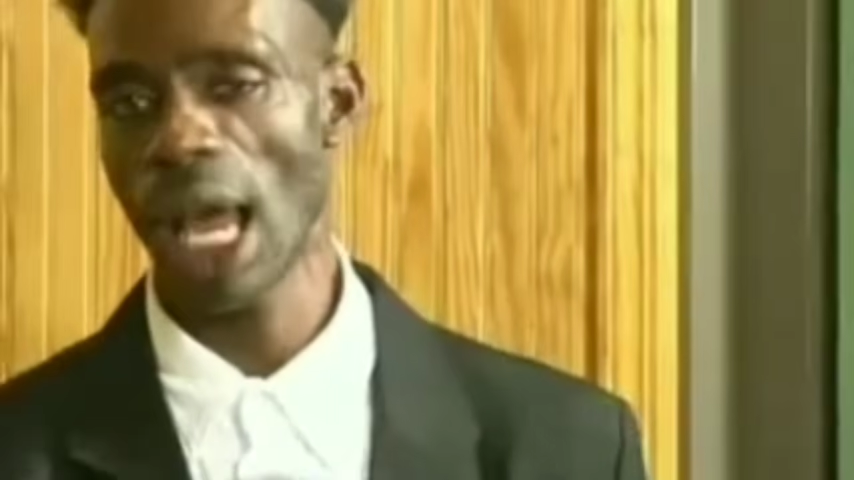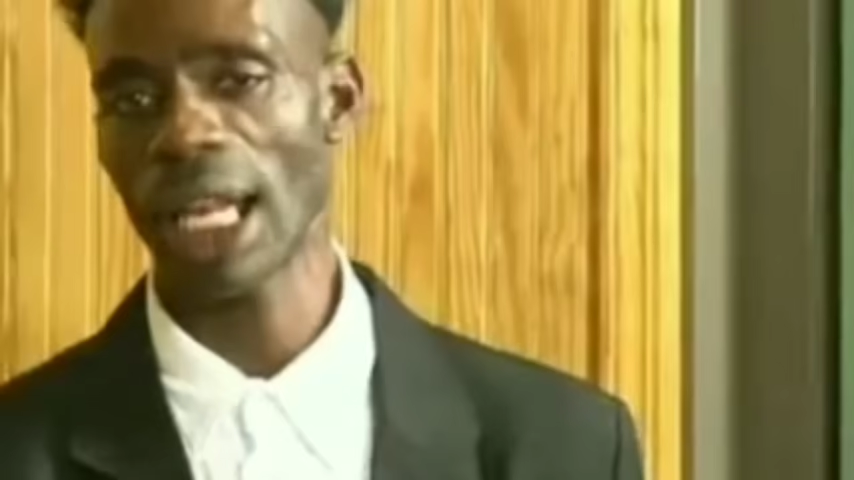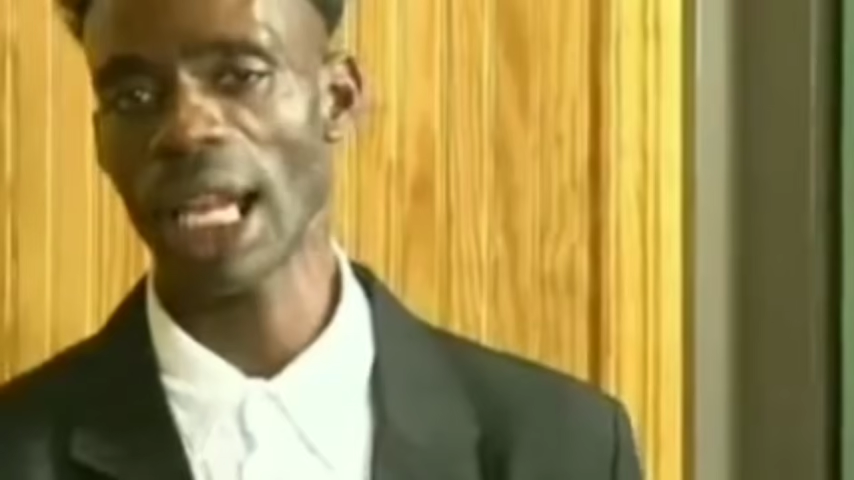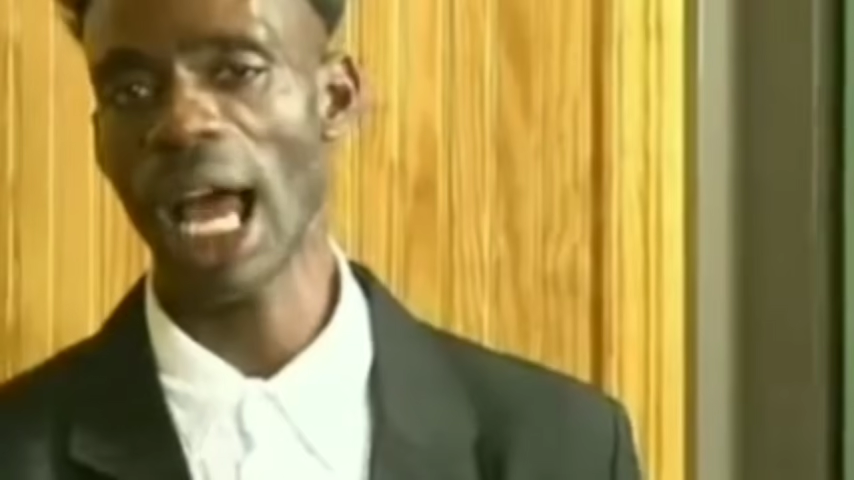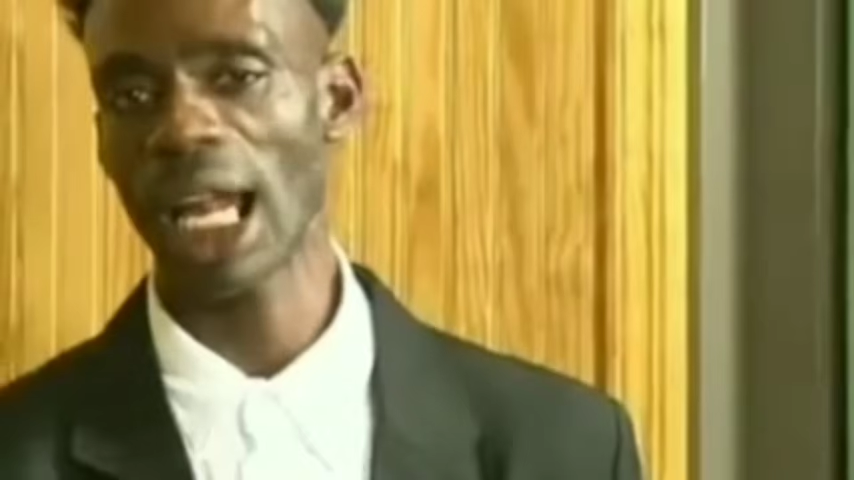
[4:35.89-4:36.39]

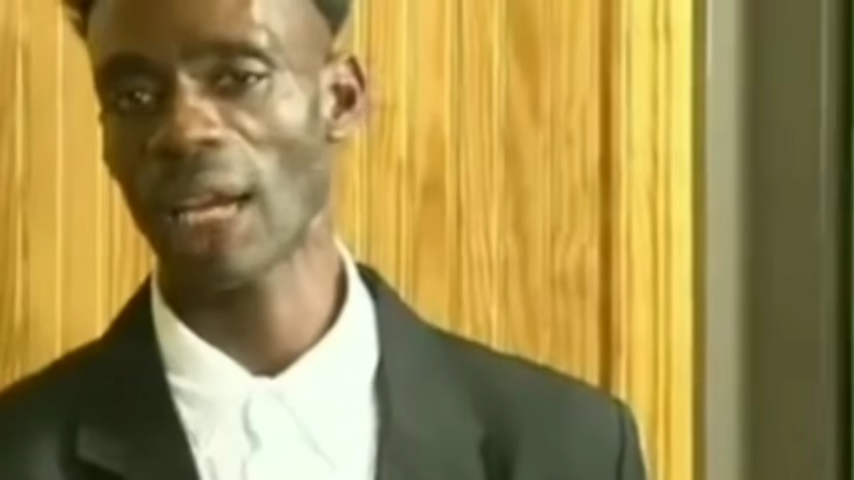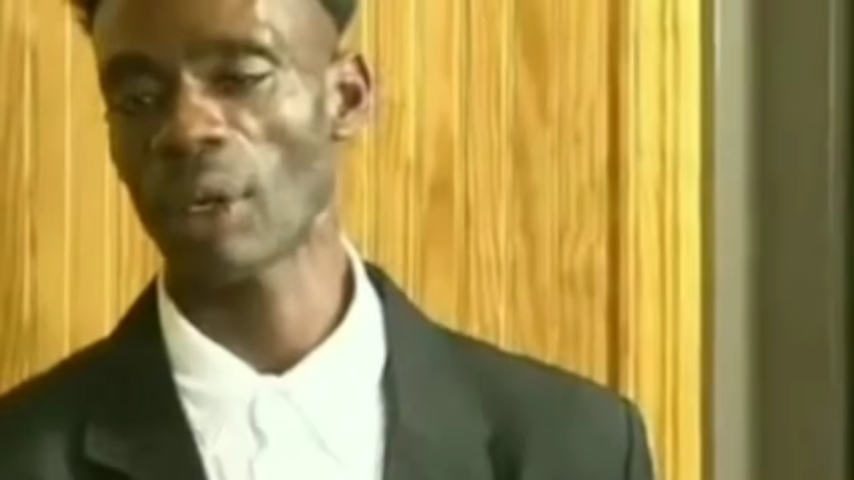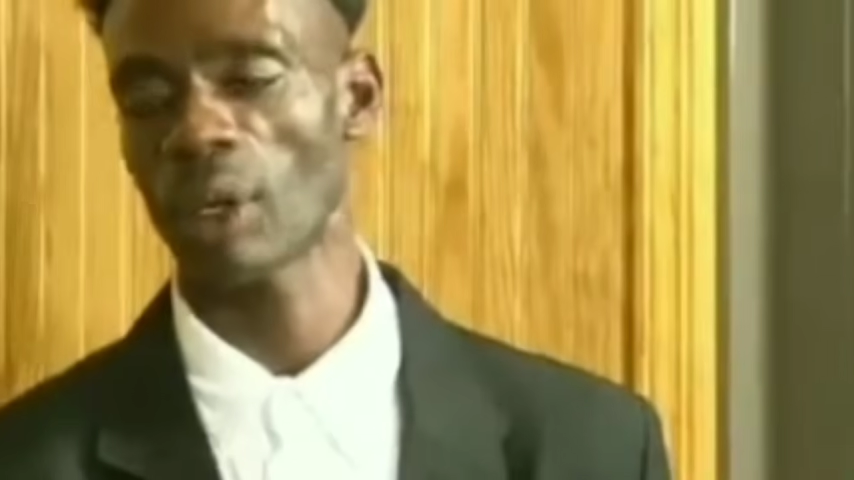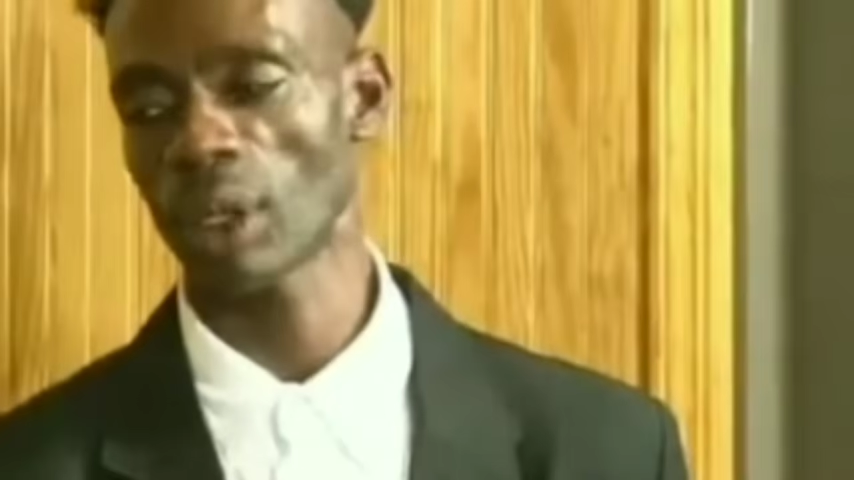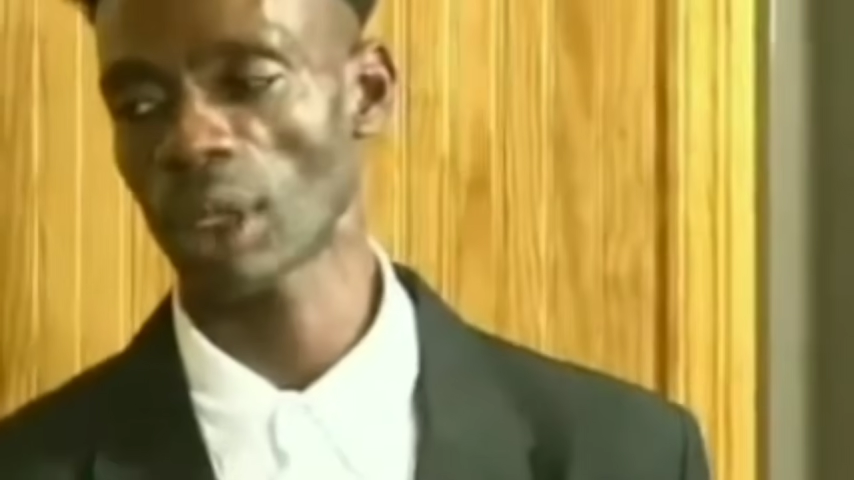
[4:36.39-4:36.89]

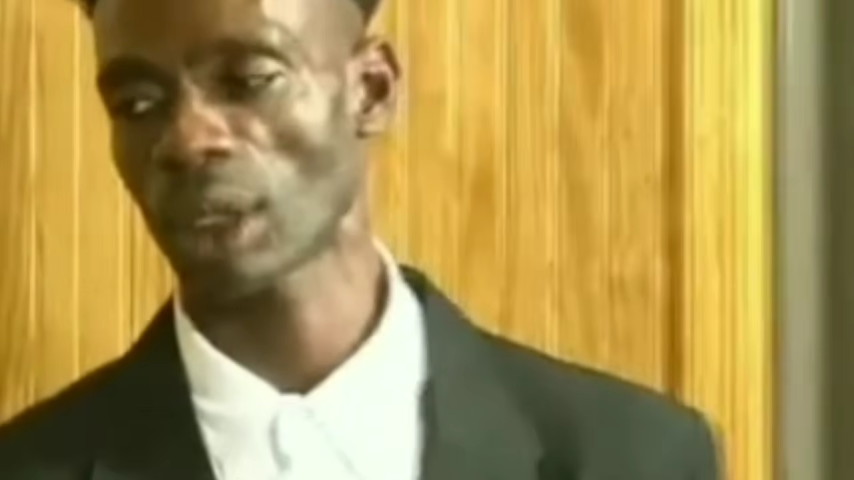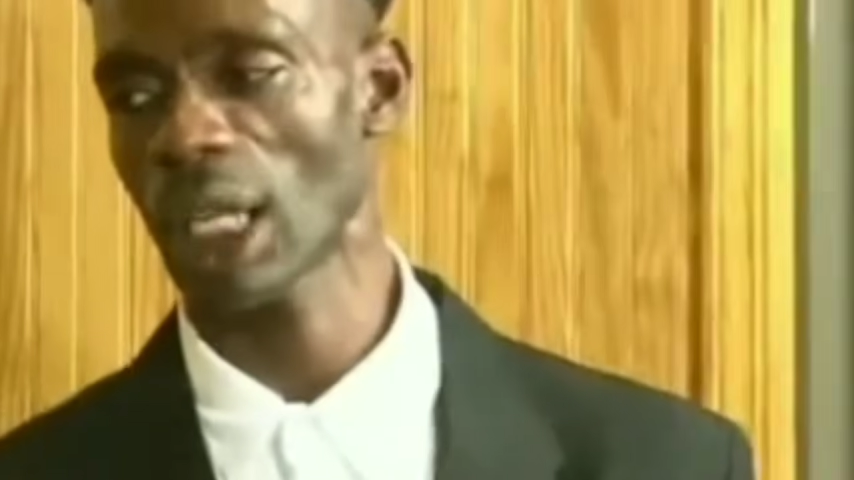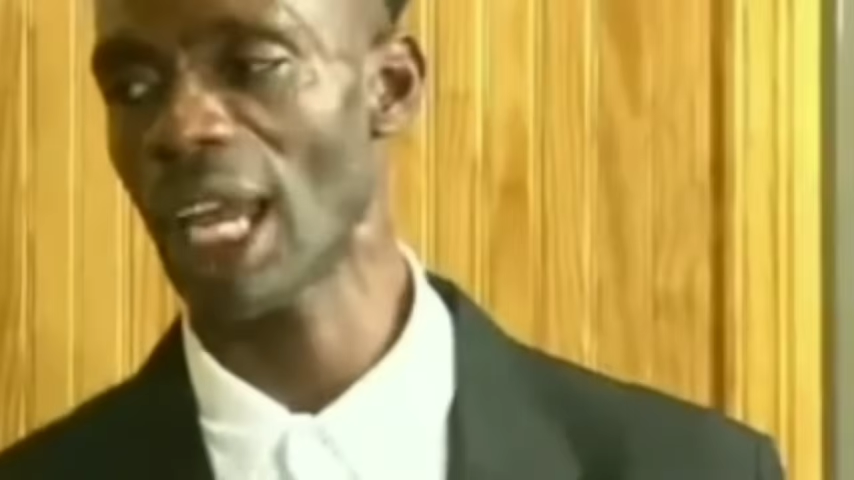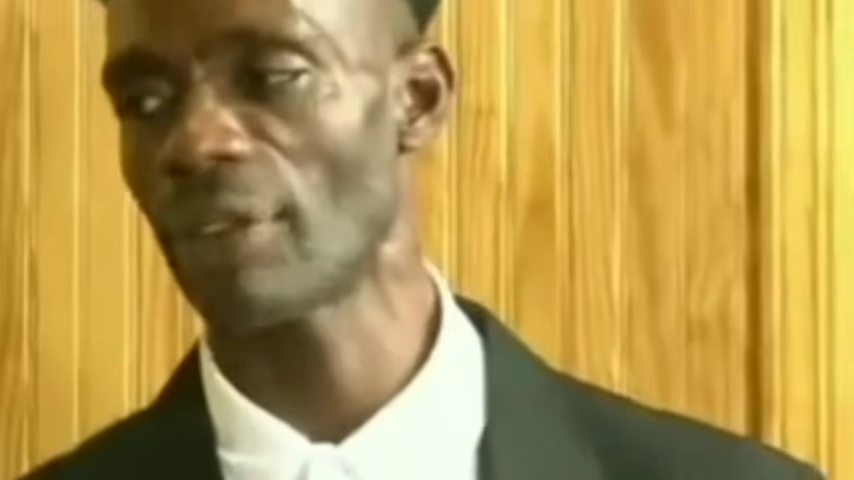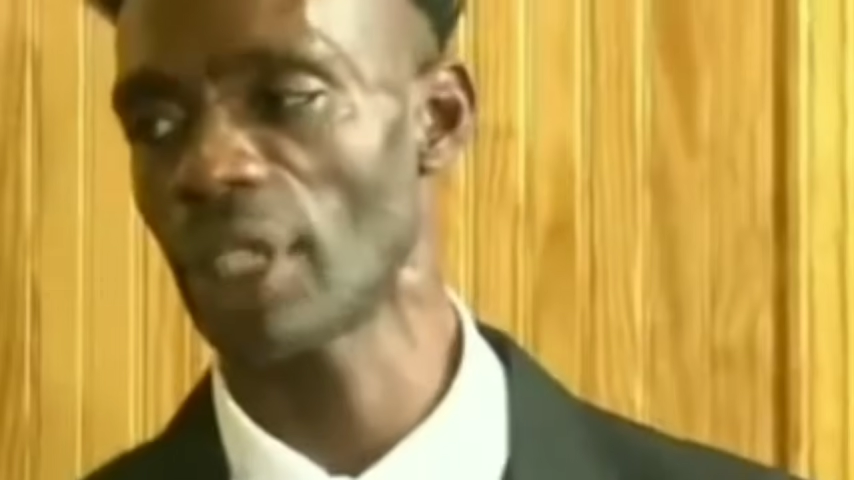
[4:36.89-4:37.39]
Ninjaman his
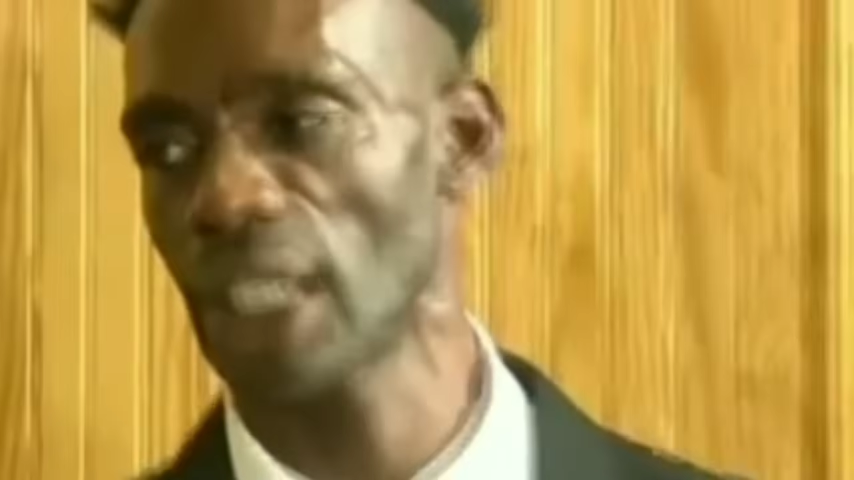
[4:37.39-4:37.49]
freedom?